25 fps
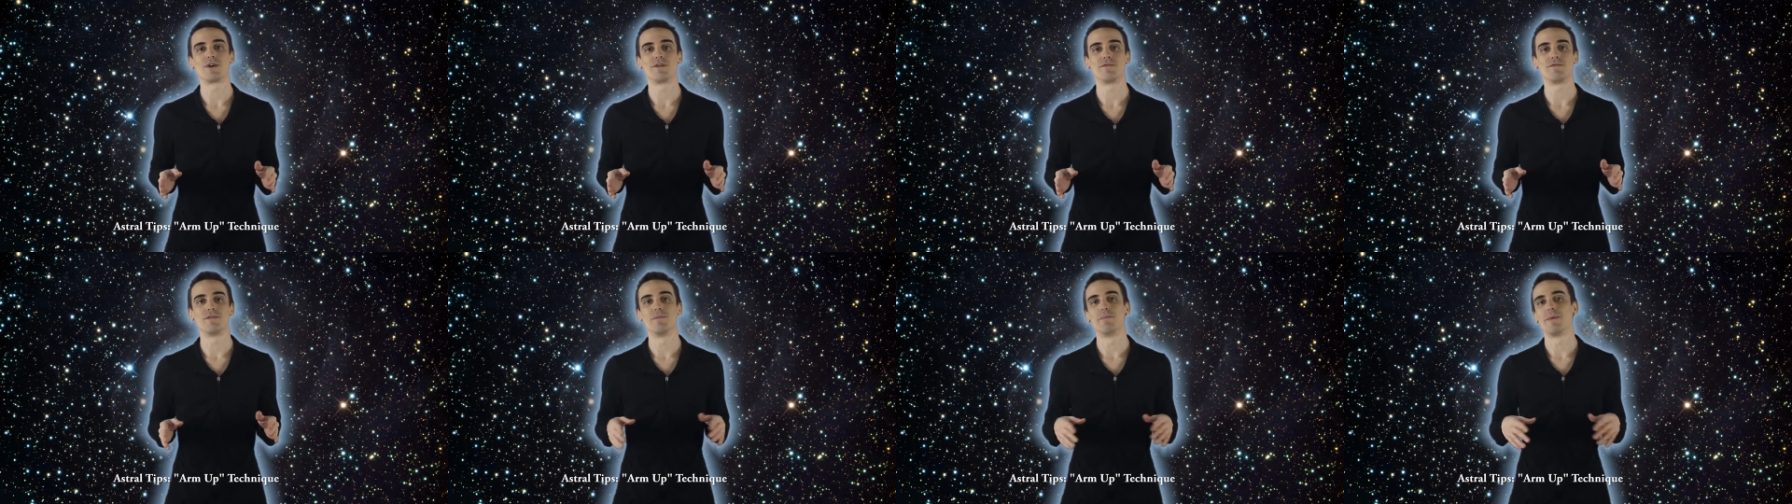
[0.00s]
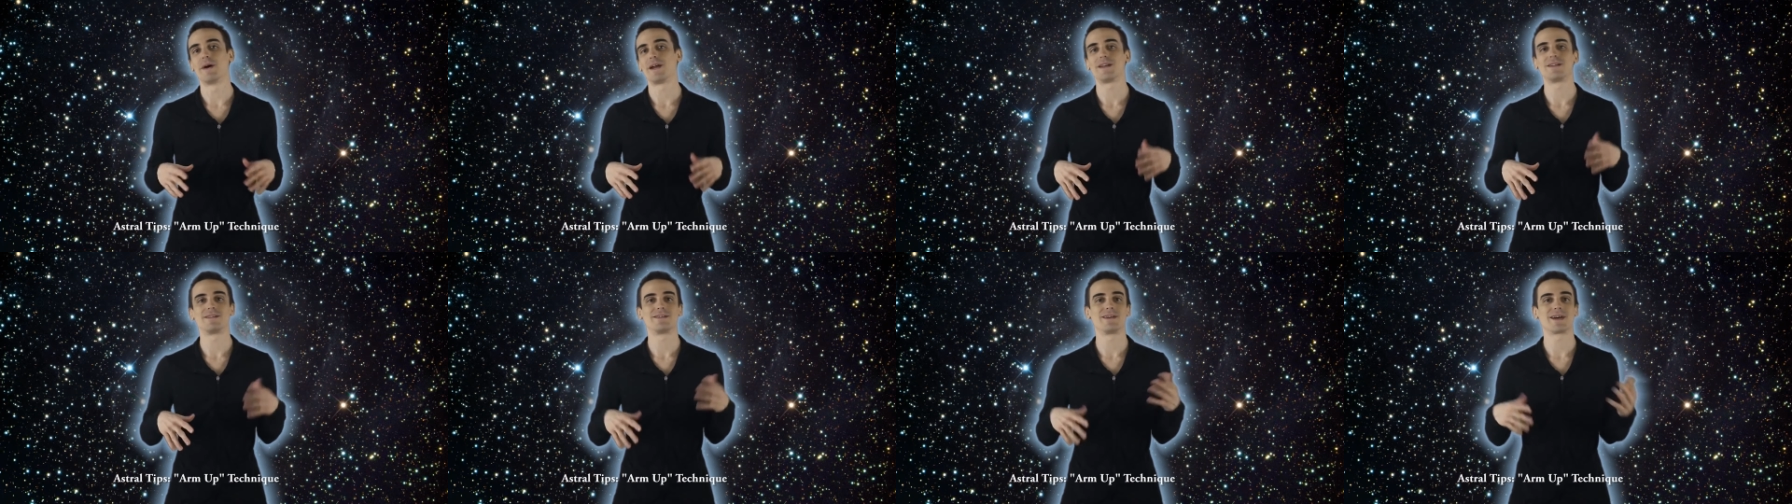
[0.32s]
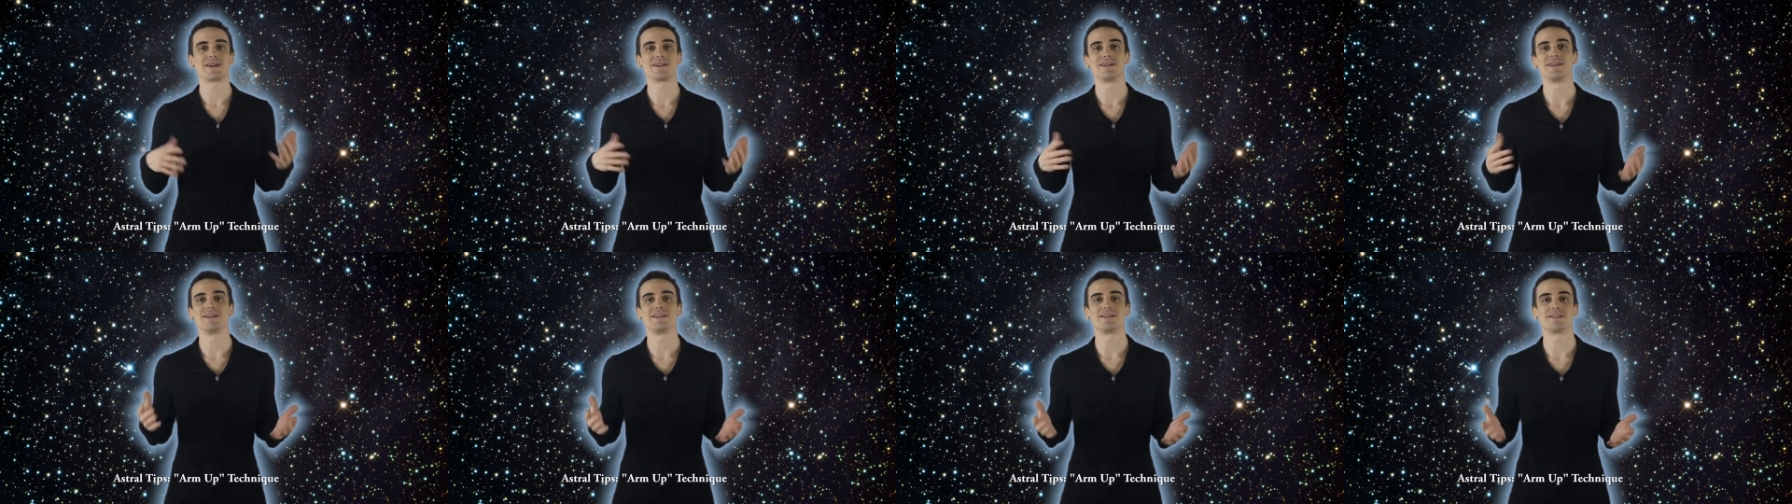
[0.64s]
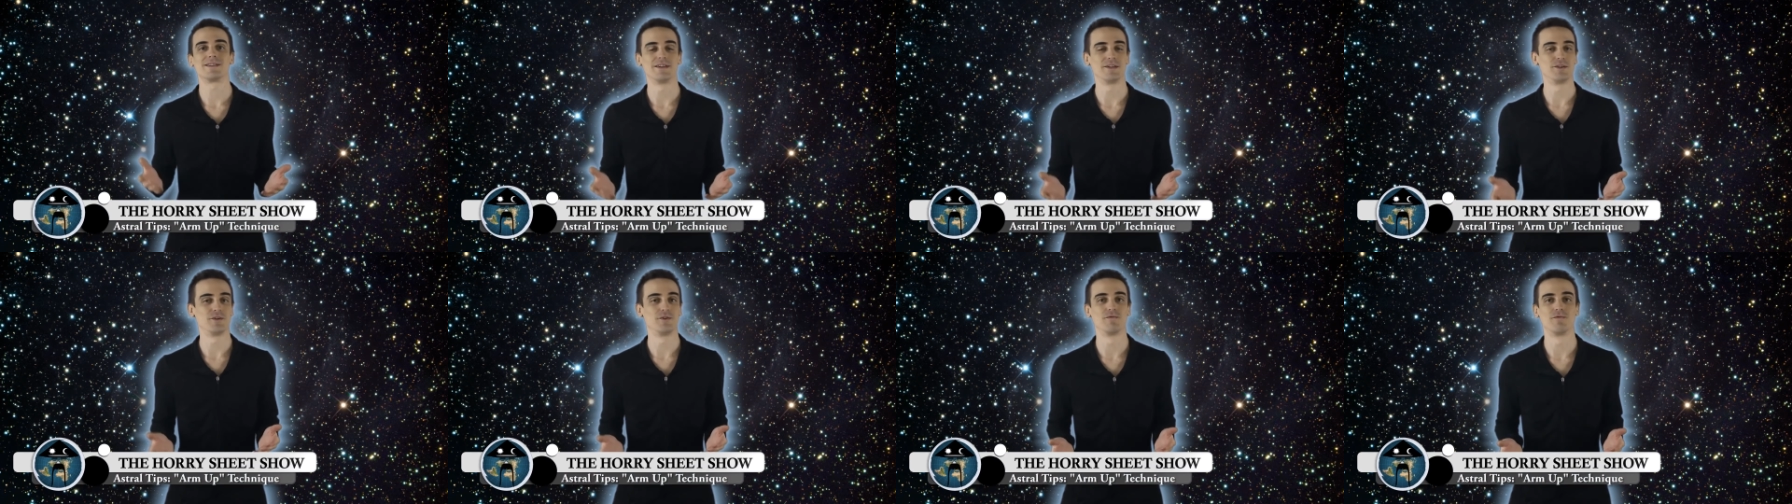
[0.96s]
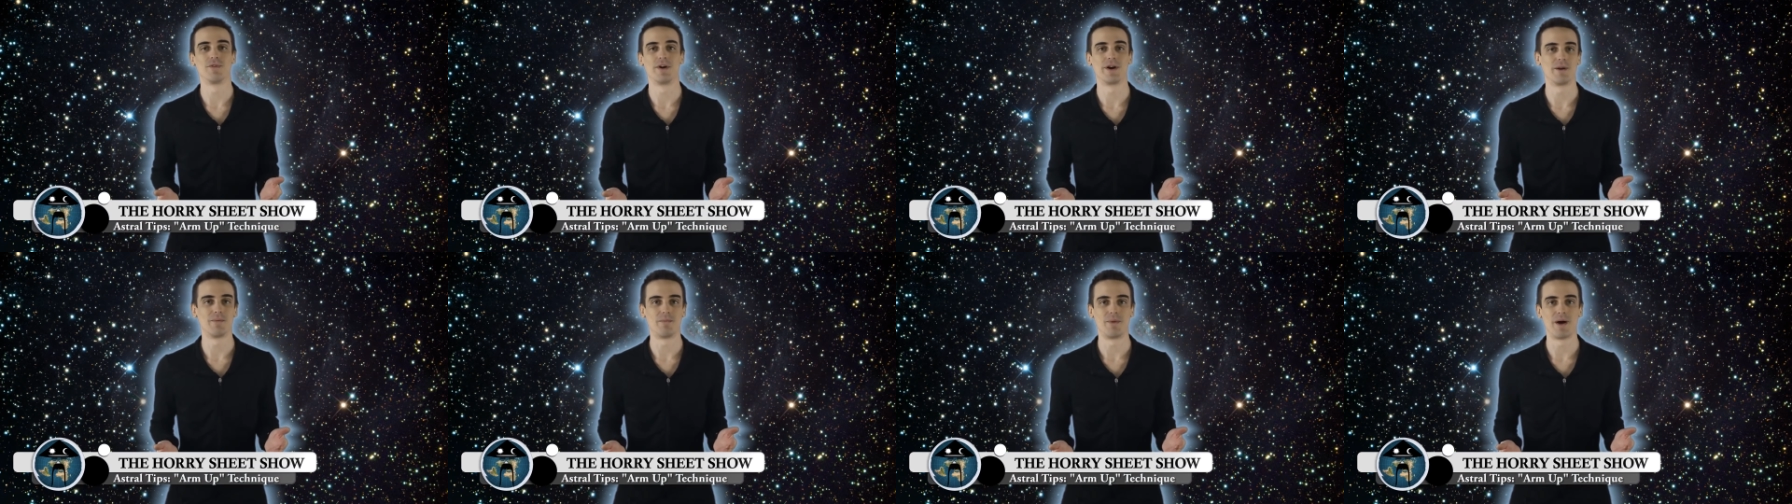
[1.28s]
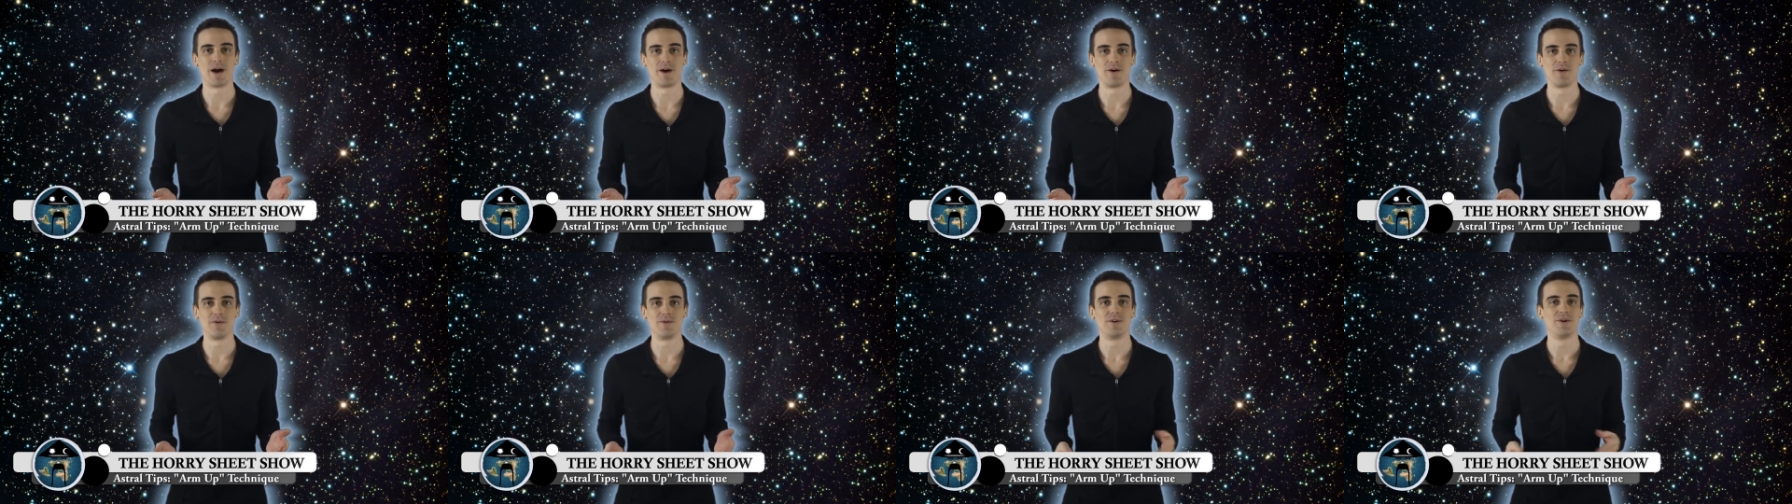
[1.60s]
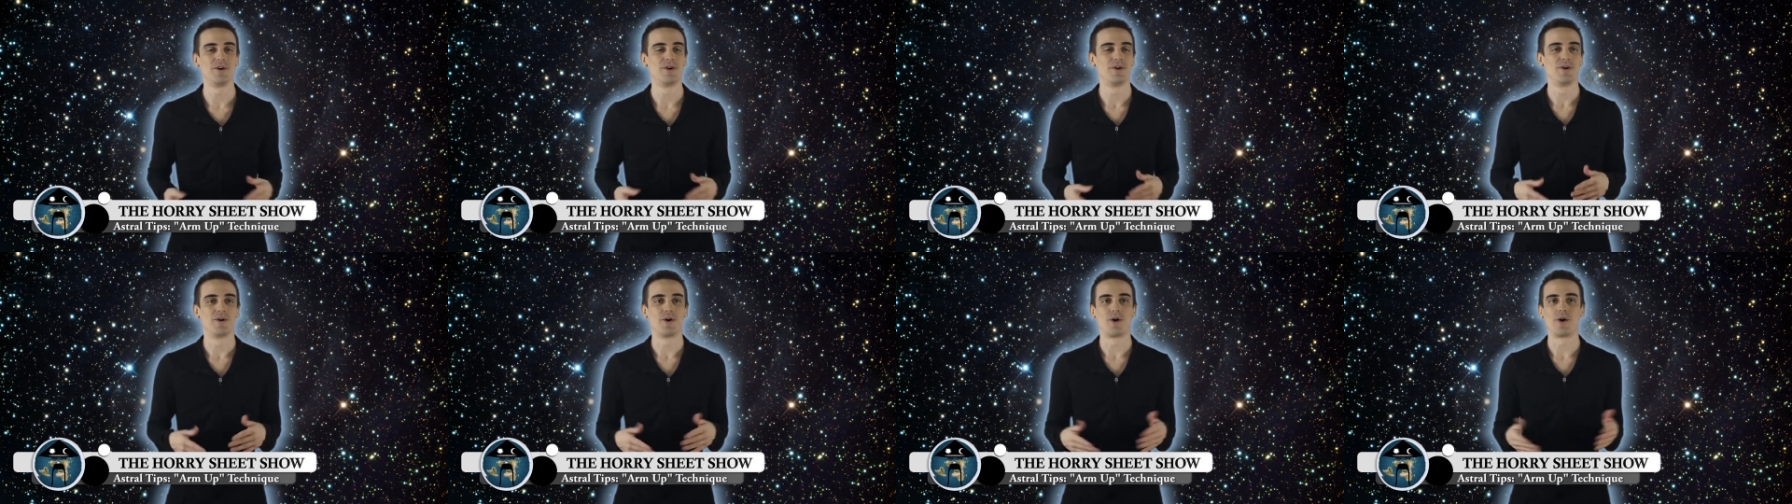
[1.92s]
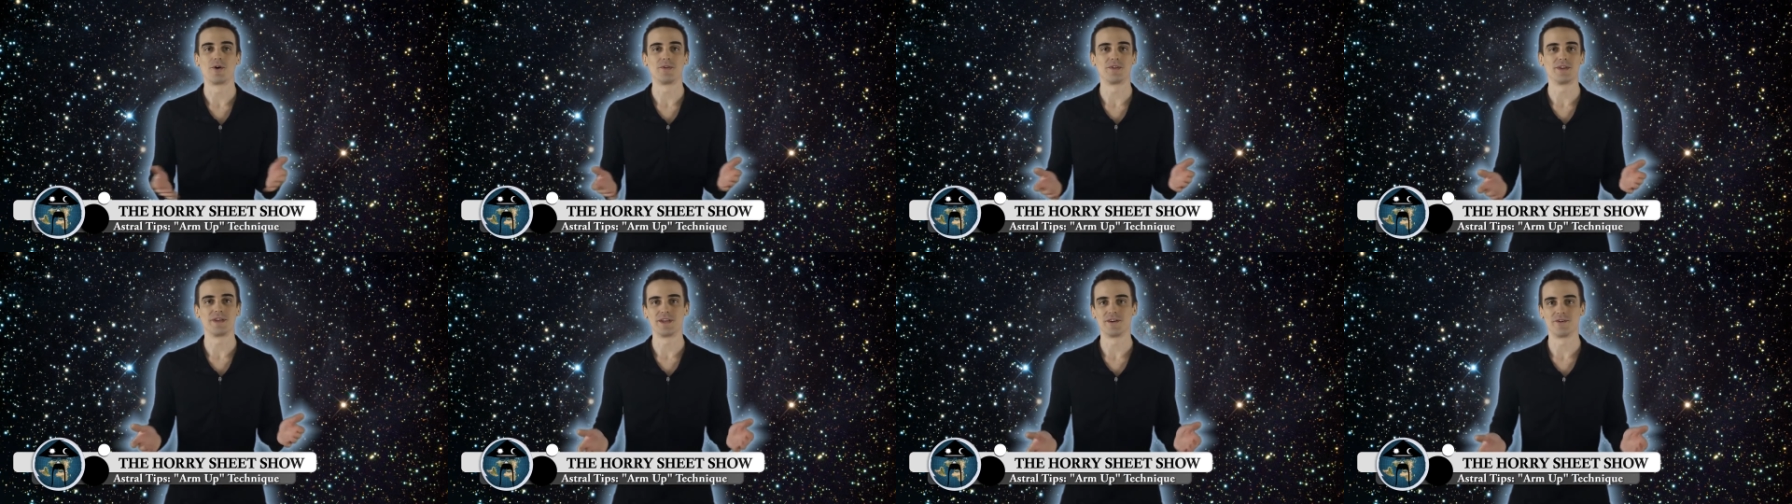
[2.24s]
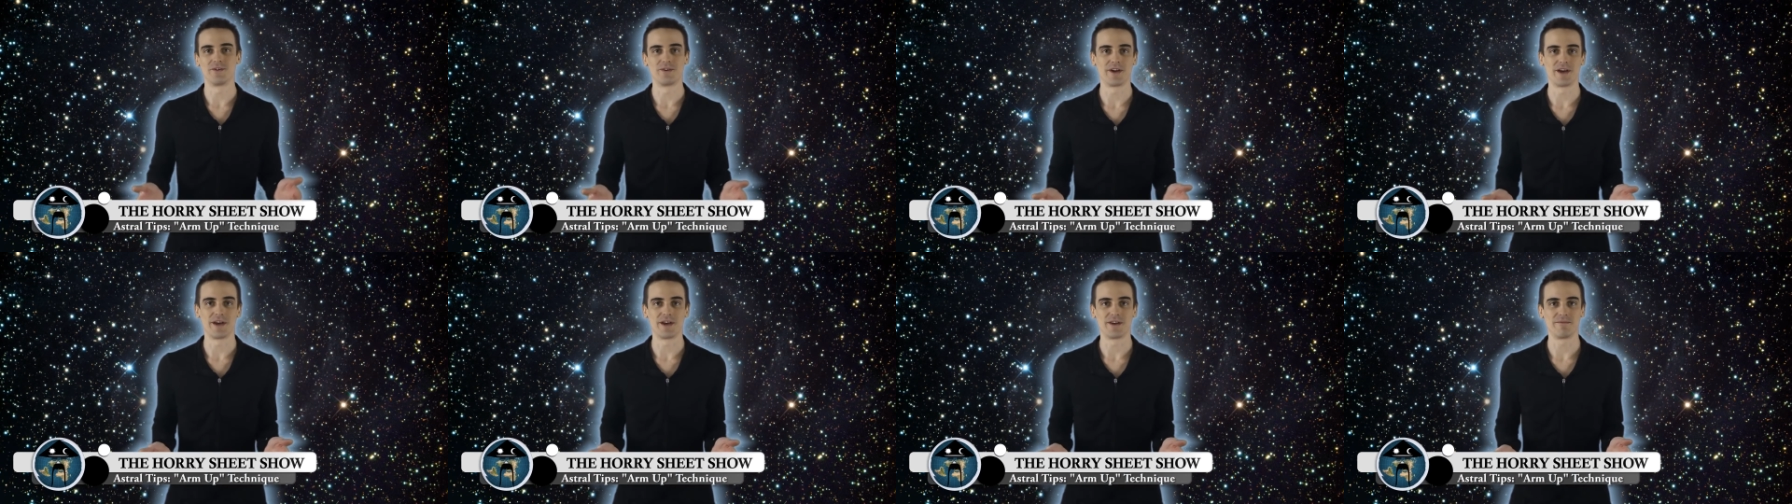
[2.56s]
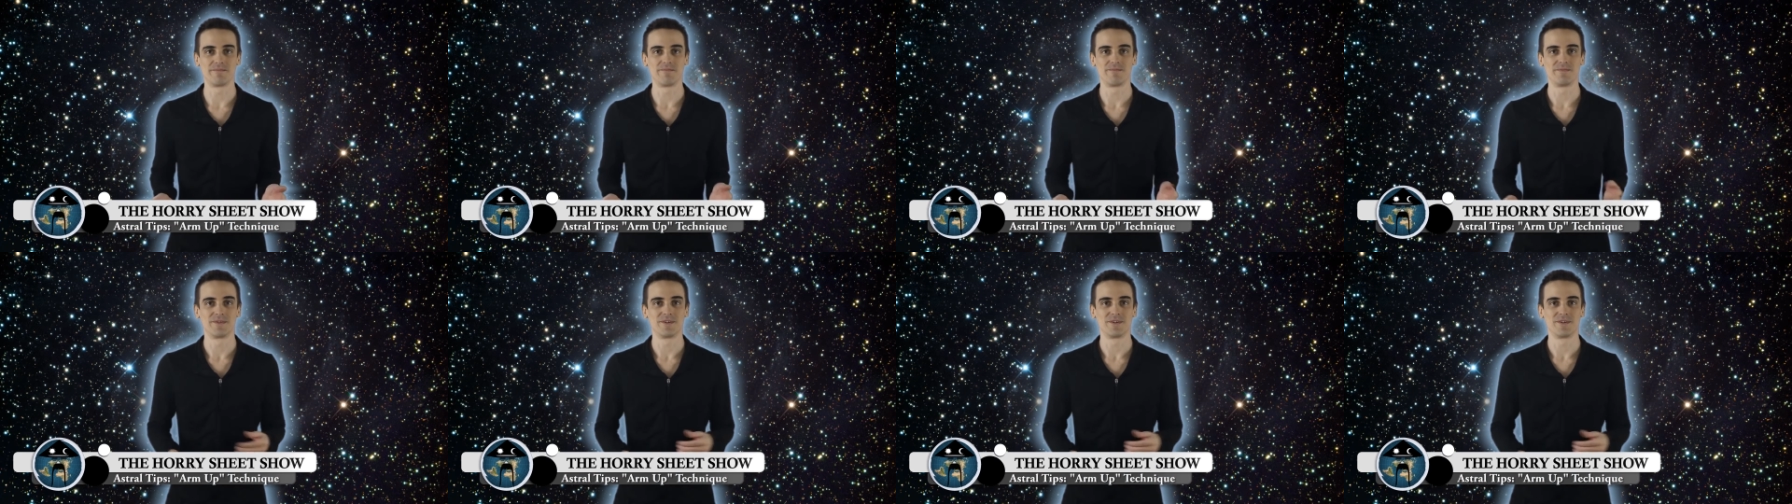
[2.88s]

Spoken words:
of the many techniques that you've read about on the internet.